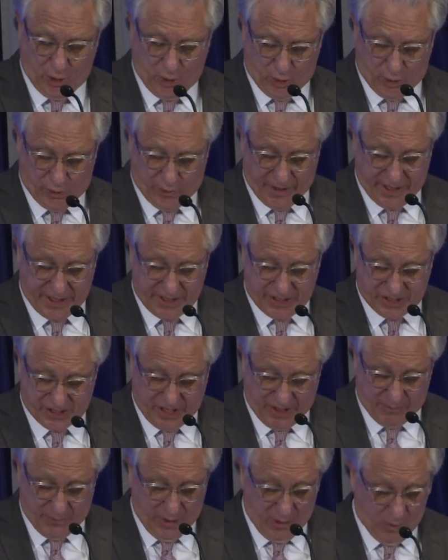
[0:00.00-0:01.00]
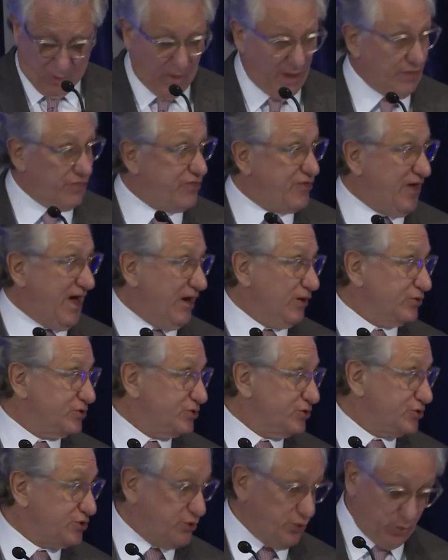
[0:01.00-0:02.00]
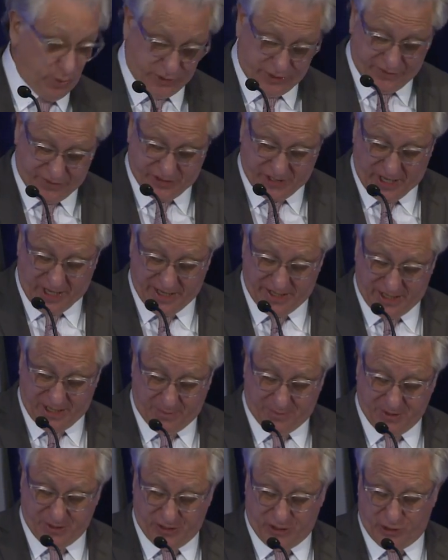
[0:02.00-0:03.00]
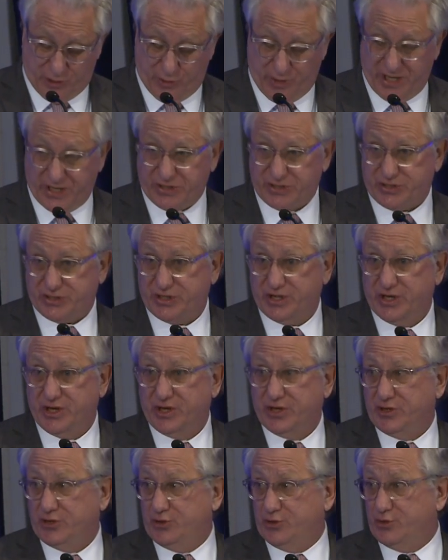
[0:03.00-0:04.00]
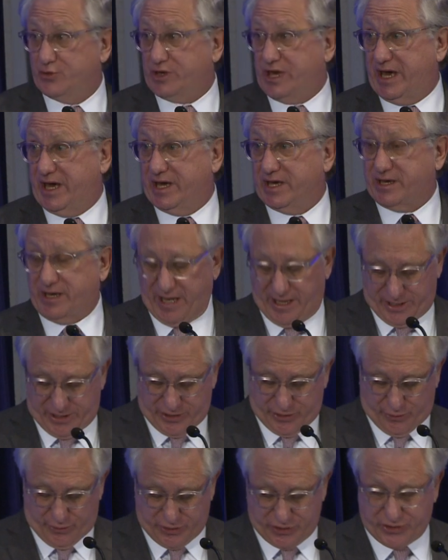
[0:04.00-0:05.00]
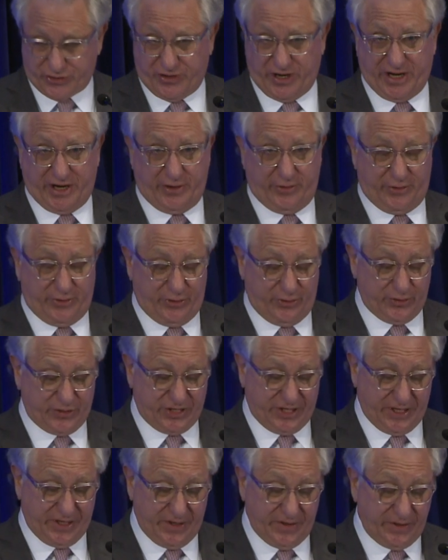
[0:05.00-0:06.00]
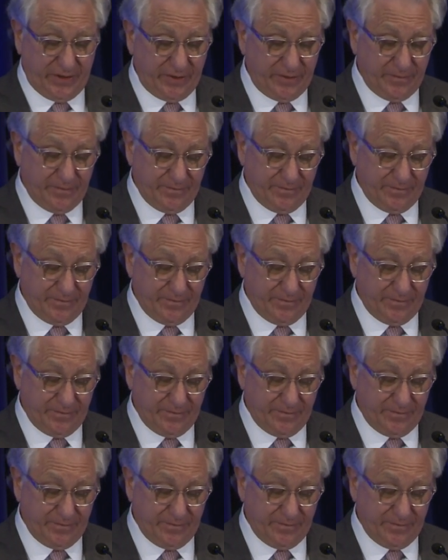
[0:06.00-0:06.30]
Already some 1,000 schools have signed up in the US, UK, Canada, Australia, and New Zealand.